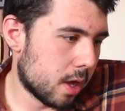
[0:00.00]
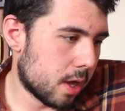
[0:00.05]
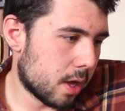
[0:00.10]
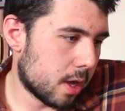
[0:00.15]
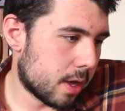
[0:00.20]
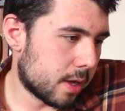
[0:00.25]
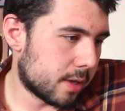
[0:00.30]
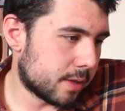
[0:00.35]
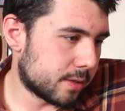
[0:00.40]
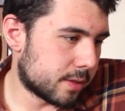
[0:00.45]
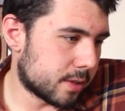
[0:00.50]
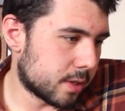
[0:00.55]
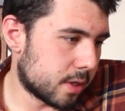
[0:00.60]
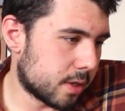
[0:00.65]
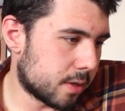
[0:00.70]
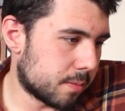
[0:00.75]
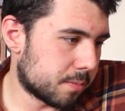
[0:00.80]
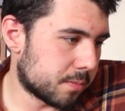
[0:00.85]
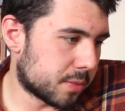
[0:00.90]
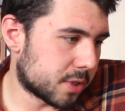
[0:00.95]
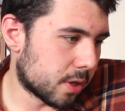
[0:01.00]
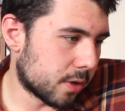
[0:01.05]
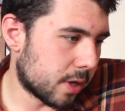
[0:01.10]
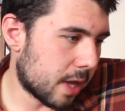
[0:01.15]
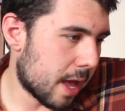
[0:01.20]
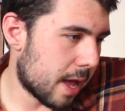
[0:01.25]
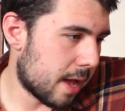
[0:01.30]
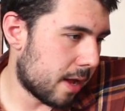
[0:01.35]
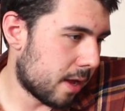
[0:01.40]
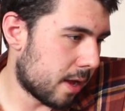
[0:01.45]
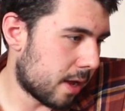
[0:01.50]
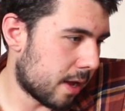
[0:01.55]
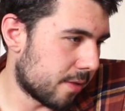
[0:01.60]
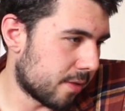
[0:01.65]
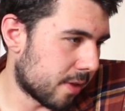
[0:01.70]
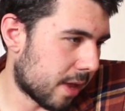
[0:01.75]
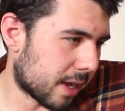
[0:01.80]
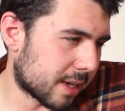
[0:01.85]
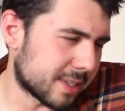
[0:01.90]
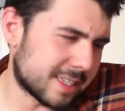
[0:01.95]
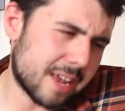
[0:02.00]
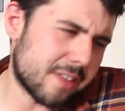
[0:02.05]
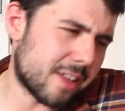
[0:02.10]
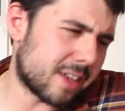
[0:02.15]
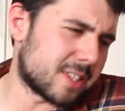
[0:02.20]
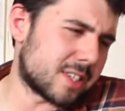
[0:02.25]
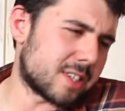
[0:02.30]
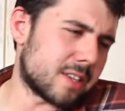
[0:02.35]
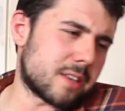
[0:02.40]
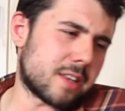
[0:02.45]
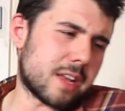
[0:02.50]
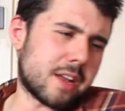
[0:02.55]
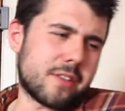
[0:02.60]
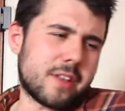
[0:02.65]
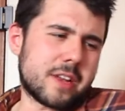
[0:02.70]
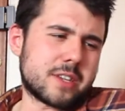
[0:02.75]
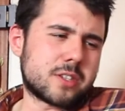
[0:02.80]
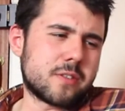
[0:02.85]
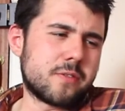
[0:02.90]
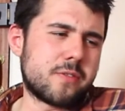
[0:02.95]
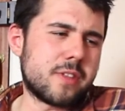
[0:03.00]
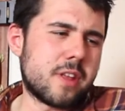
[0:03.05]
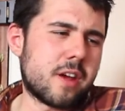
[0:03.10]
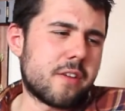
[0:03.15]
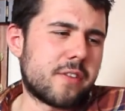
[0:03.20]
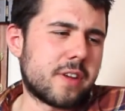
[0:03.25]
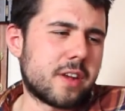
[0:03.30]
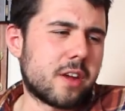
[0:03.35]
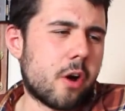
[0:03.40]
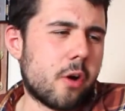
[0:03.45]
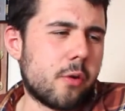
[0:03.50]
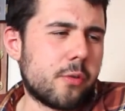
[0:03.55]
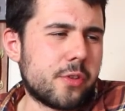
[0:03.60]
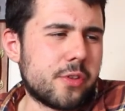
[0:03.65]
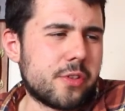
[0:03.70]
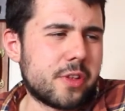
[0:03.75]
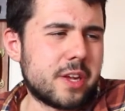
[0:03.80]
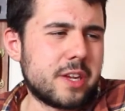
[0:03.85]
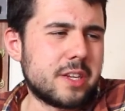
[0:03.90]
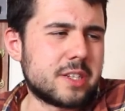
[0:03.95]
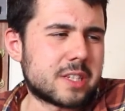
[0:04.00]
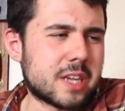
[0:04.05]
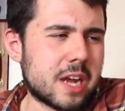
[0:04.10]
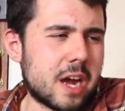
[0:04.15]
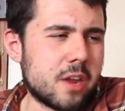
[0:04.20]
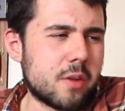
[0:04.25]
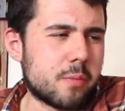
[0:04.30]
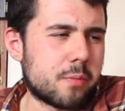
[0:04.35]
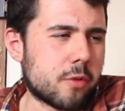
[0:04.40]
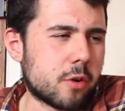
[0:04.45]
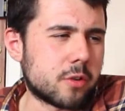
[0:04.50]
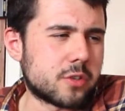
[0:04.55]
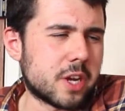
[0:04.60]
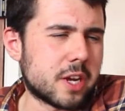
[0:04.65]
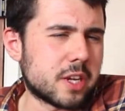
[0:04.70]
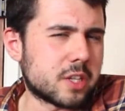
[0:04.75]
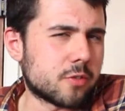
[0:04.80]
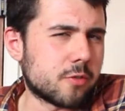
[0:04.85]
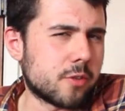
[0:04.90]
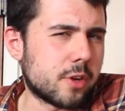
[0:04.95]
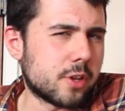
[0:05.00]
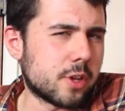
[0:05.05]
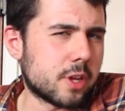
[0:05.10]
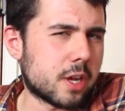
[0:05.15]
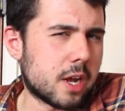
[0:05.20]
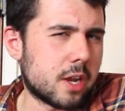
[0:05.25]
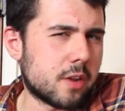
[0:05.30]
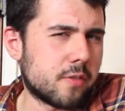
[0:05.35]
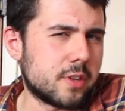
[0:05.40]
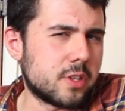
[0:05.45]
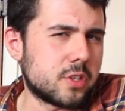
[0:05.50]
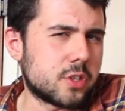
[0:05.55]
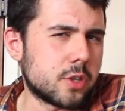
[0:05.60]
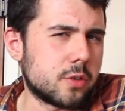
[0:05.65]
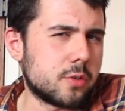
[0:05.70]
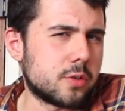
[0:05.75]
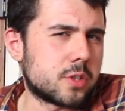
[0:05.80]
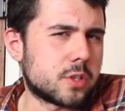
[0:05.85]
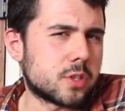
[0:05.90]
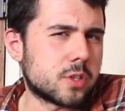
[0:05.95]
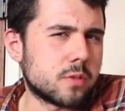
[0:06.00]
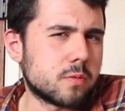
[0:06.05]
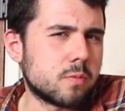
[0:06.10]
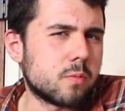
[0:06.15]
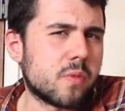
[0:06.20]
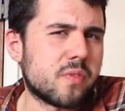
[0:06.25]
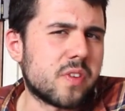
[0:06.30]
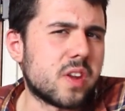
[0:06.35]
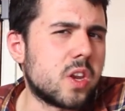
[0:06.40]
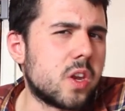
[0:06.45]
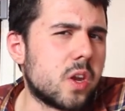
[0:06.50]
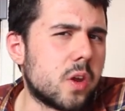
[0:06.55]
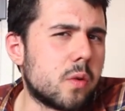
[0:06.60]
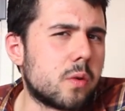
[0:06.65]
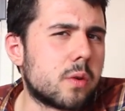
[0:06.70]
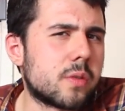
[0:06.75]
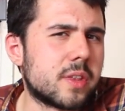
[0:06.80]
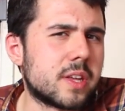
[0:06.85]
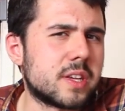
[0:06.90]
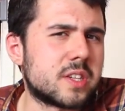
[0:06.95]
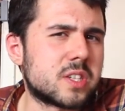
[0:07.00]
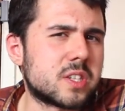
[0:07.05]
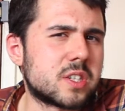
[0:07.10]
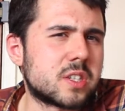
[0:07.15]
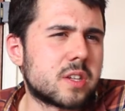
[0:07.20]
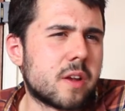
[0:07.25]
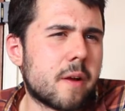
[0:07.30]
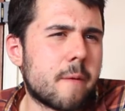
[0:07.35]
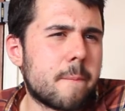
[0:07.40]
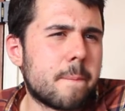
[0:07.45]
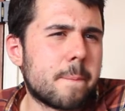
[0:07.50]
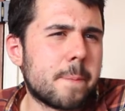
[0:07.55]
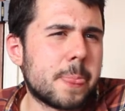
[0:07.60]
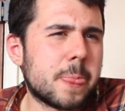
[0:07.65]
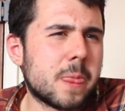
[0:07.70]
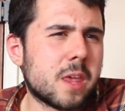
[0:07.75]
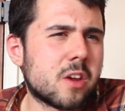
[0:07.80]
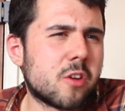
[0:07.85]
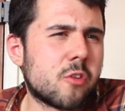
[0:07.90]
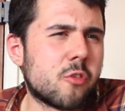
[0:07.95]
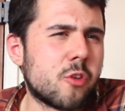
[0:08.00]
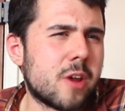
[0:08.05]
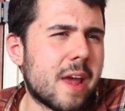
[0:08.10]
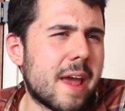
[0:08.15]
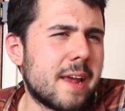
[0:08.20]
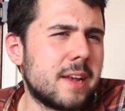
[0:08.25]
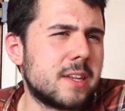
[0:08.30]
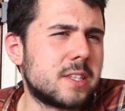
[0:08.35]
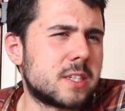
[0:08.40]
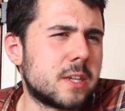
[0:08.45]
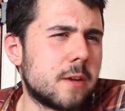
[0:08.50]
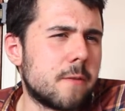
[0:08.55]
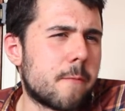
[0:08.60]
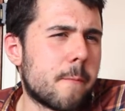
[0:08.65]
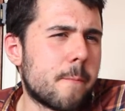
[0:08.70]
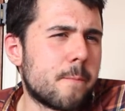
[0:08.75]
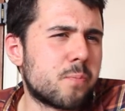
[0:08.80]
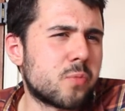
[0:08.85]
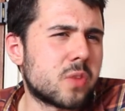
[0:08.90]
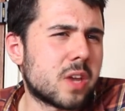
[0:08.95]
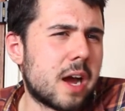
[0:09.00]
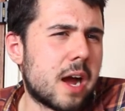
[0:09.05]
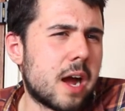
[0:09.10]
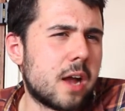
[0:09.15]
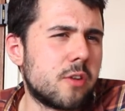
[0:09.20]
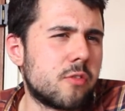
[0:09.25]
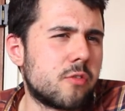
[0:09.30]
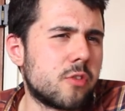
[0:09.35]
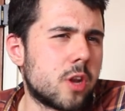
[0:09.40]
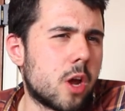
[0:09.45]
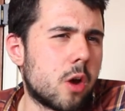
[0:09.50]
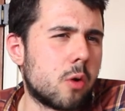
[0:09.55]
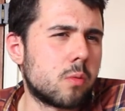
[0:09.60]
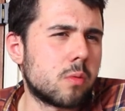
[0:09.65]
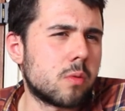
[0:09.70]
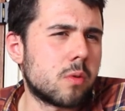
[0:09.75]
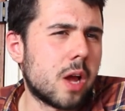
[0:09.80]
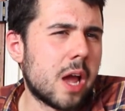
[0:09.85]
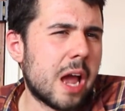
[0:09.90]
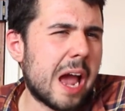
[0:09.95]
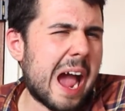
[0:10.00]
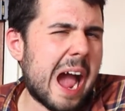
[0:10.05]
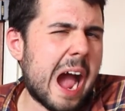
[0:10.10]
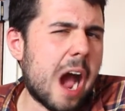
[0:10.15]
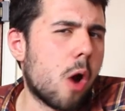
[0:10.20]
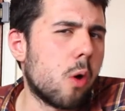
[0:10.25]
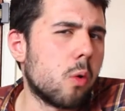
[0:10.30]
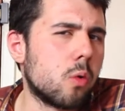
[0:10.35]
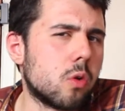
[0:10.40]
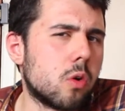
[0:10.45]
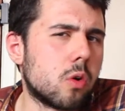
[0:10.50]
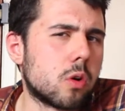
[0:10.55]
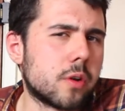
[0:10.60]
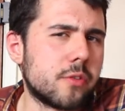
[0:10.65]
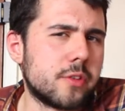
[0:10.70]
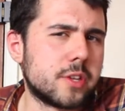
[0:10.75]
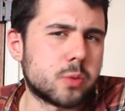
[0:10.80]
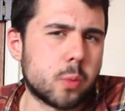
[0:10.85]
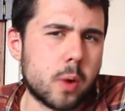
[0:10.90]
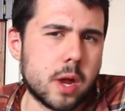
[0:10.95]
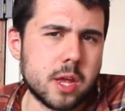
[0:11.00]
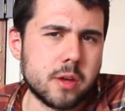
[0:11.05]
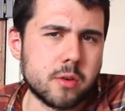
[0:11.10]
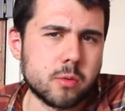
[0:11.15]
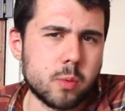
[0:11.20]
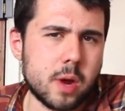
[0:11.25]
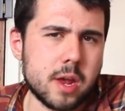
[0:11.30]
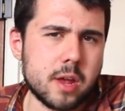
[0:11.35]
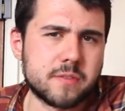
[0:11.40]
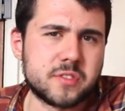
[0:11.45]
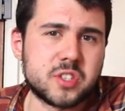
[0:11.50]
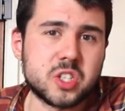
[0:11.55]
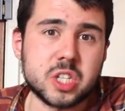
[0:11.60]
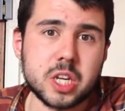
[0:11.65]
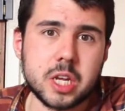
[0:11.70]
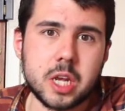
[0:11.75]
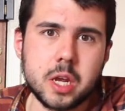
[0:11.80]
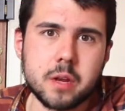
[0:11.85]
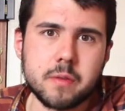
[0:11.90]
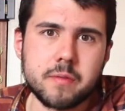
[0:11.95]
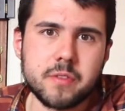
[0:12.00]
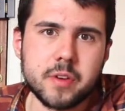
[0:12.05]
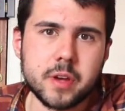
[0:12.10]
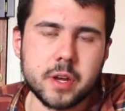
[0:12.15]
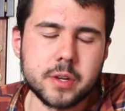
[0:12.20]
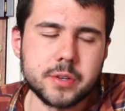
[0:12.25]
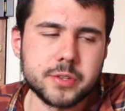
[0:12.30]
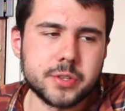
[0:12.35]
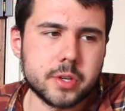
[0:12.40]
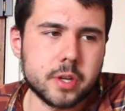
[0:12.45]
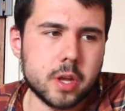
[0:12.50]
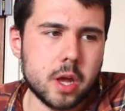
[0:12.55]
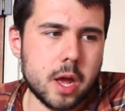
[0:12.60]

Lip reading: And so yeah, and like I say, that's something that I think only these kind of projects really kind of induce within you, this creative kind of, you know, outlook, and this way of seeing things,